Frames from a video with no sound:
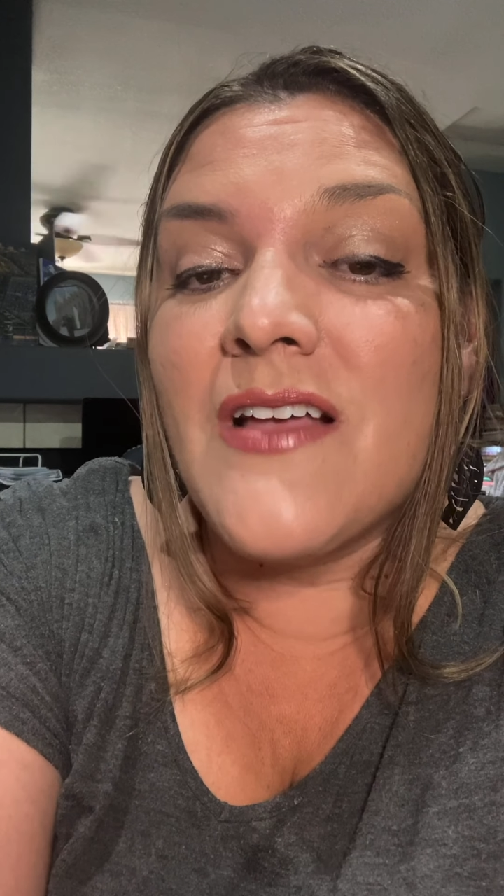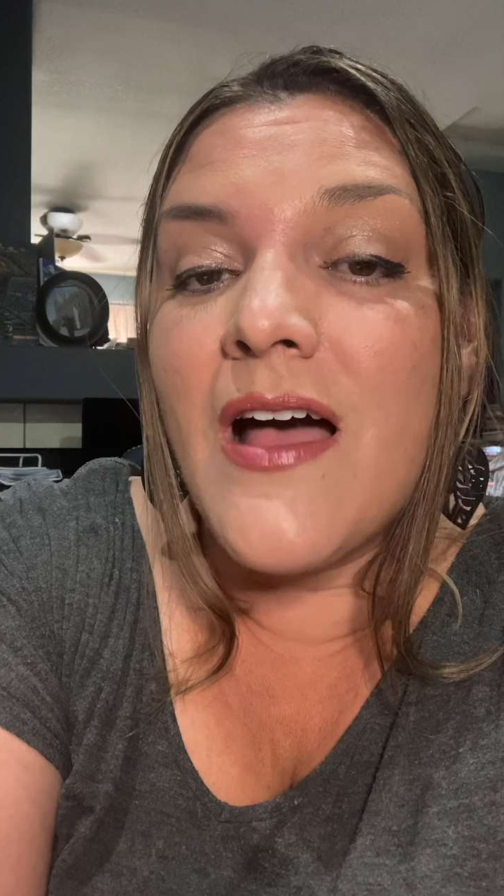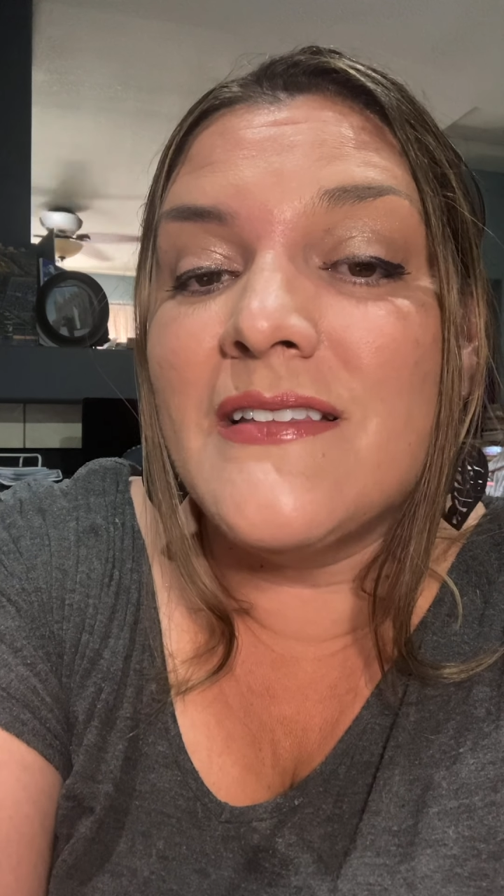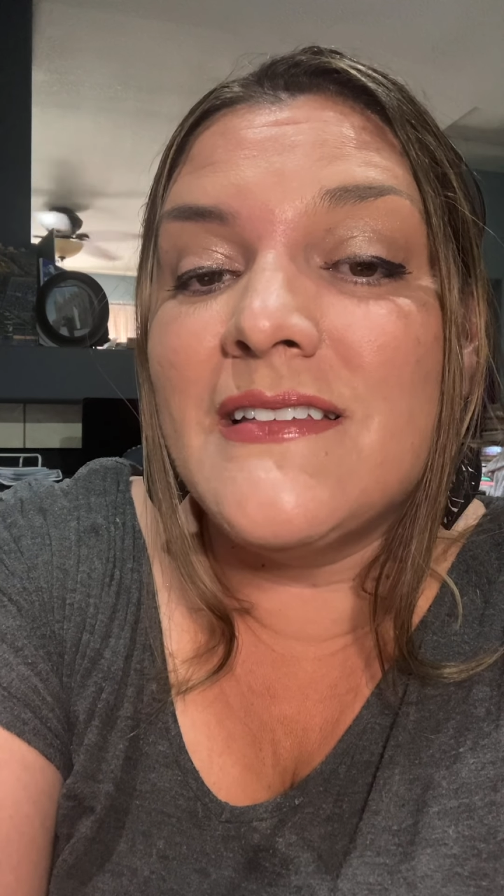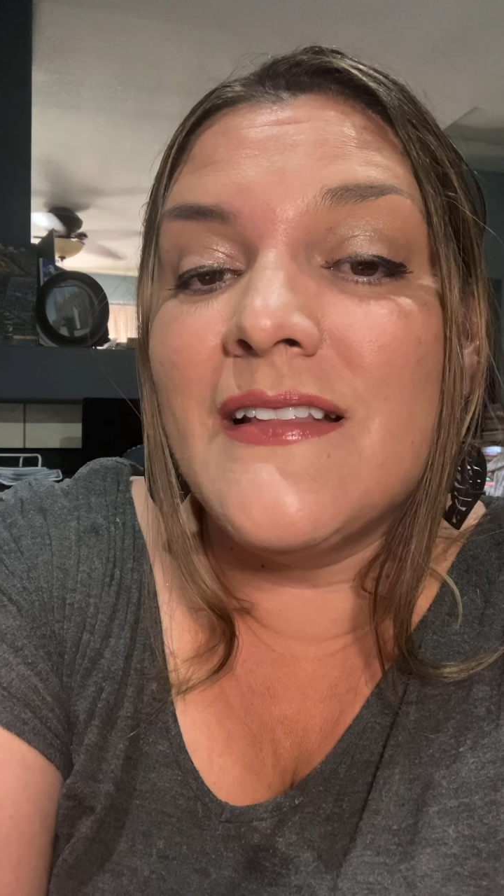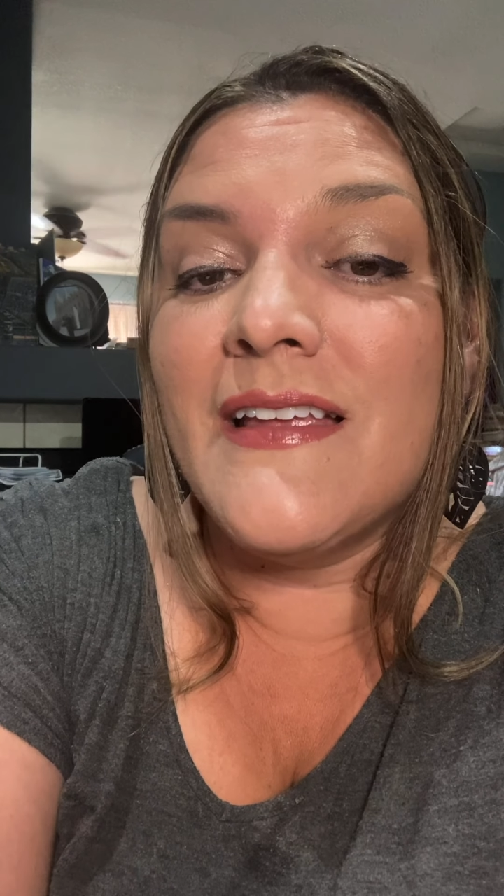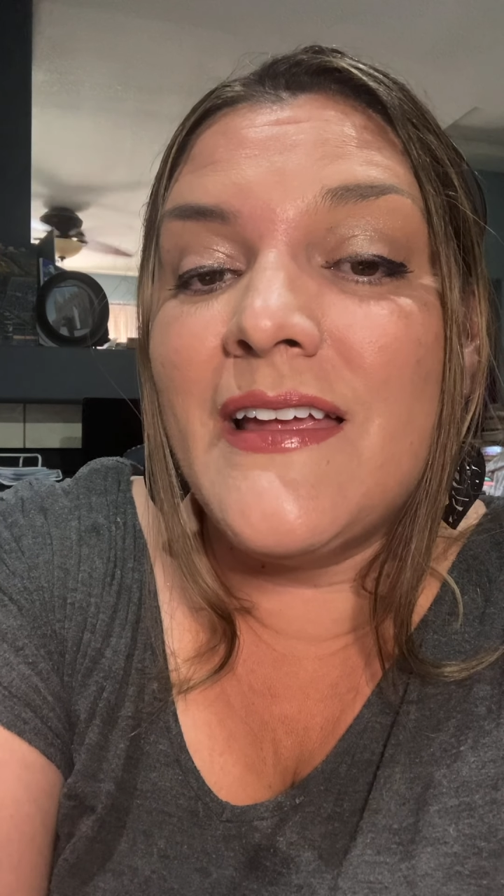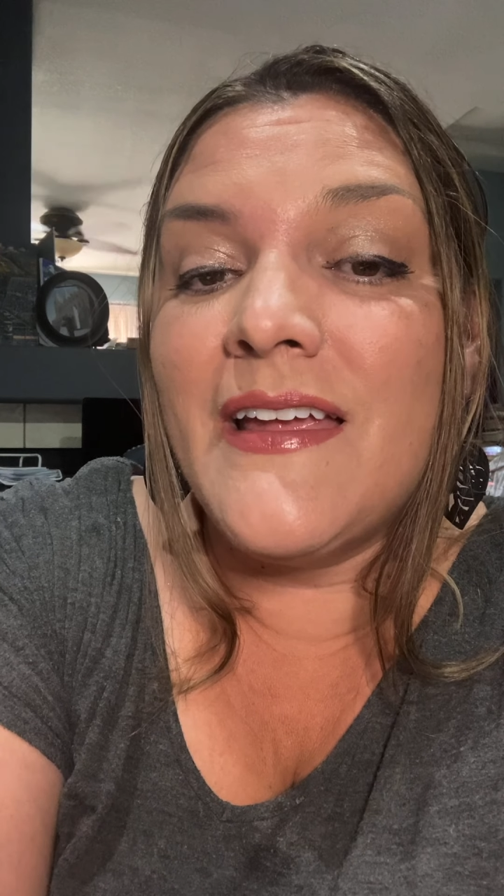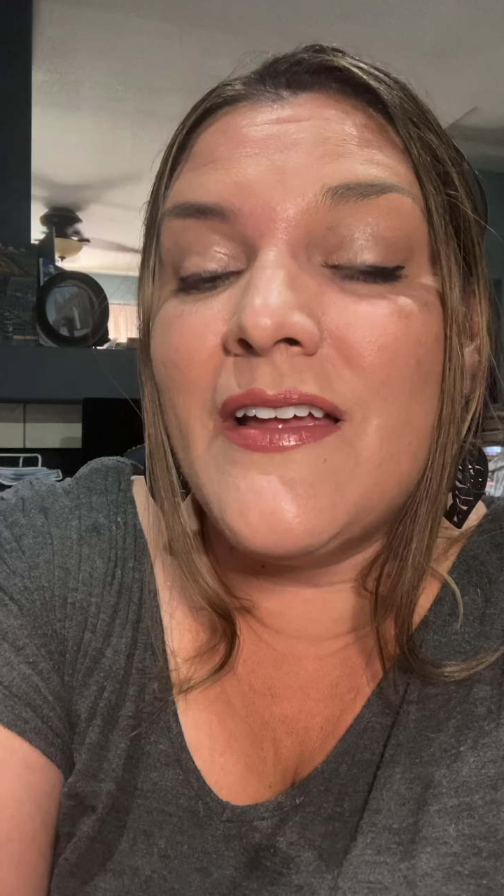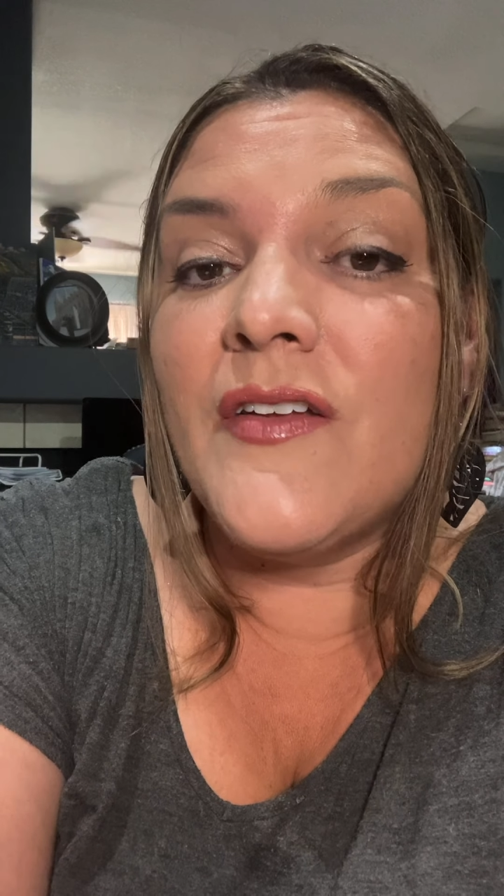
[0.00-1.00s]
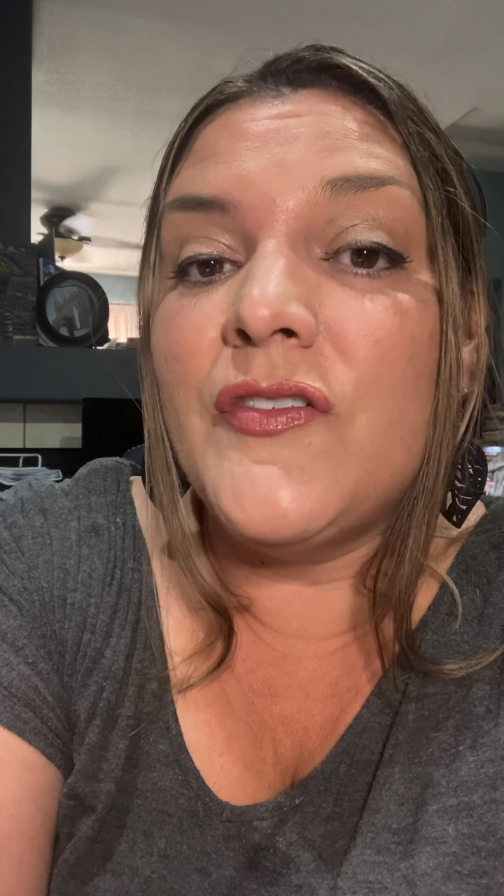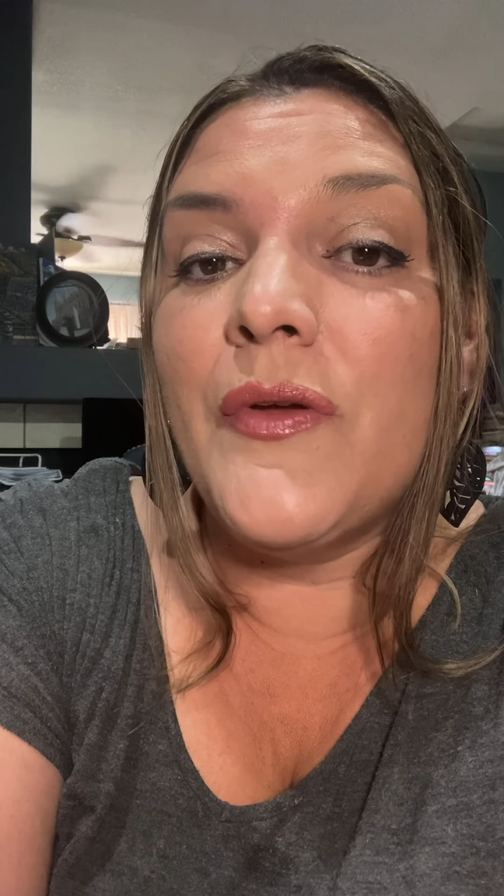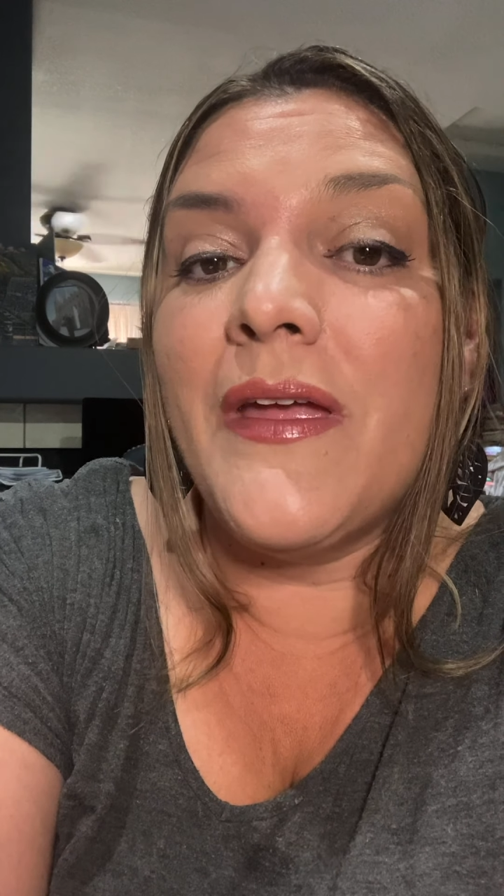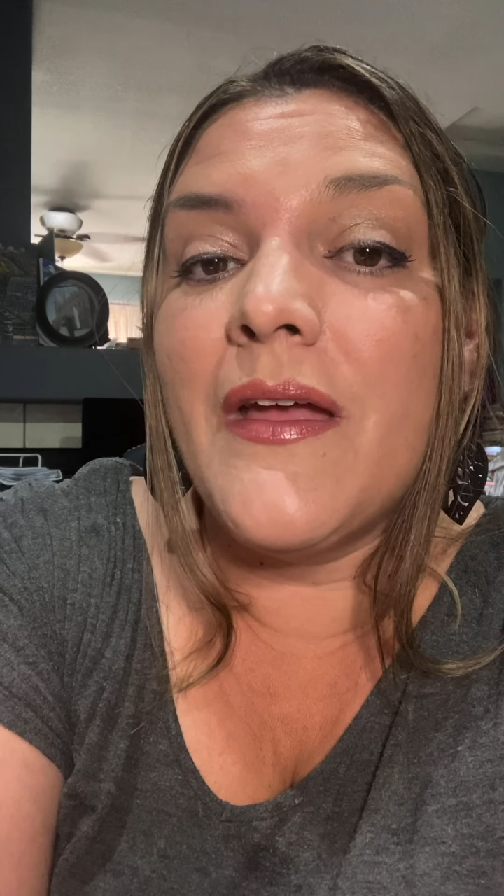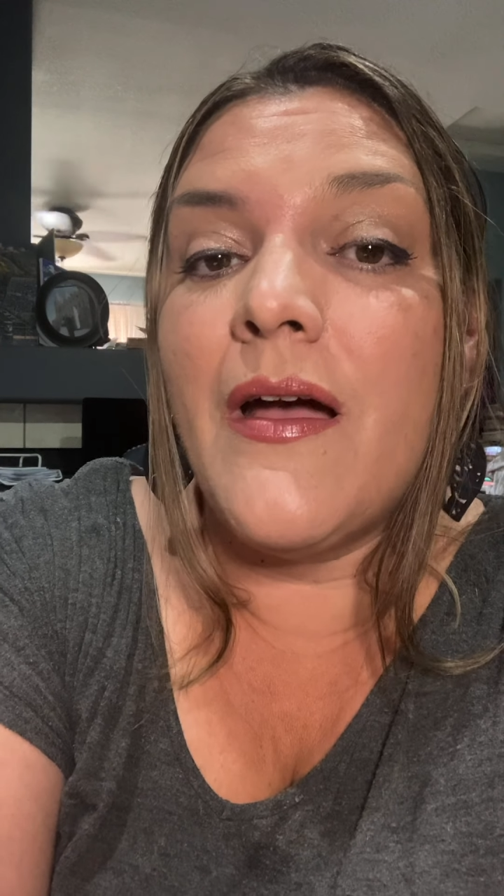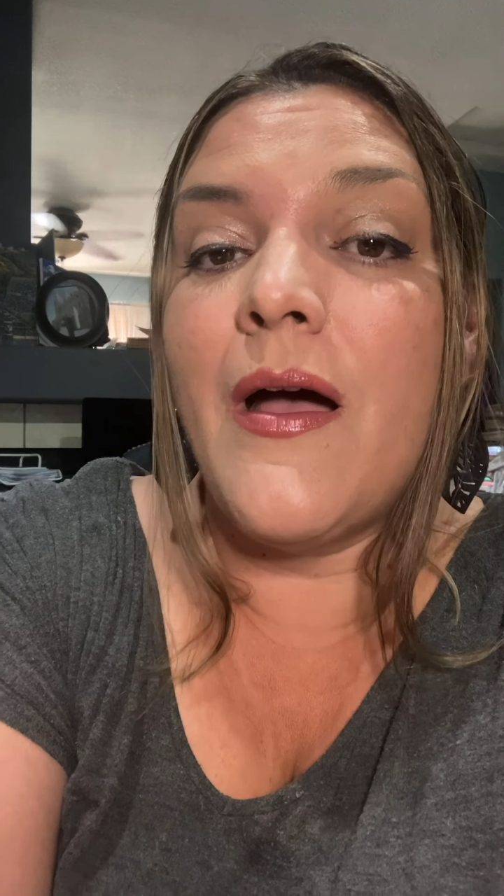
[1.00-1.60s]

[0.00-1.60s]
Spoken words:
constantly doing